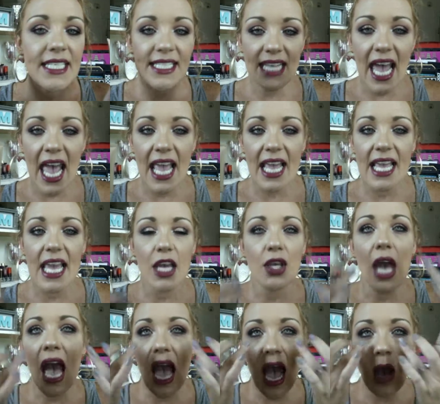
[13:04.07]
the day,
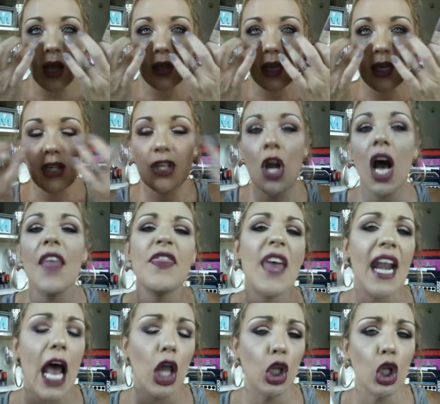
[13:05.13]

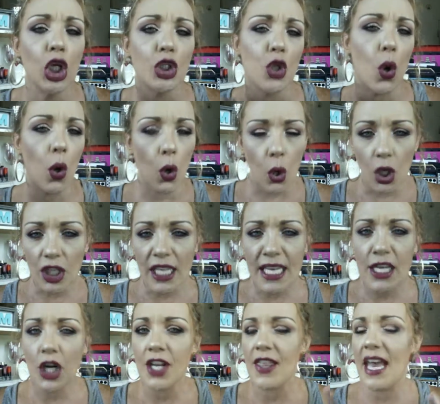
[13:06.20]
not that I looked
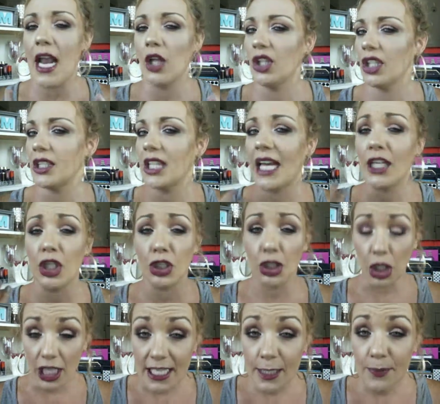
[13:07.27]
oily or that I looked like
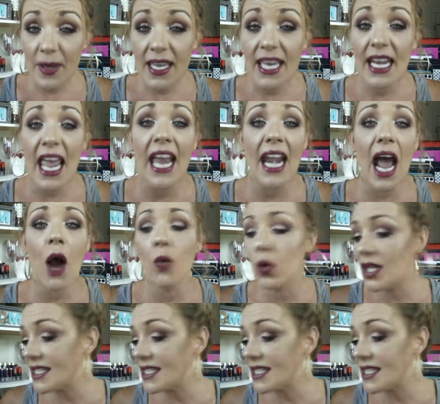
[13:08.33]
a grease pit, and I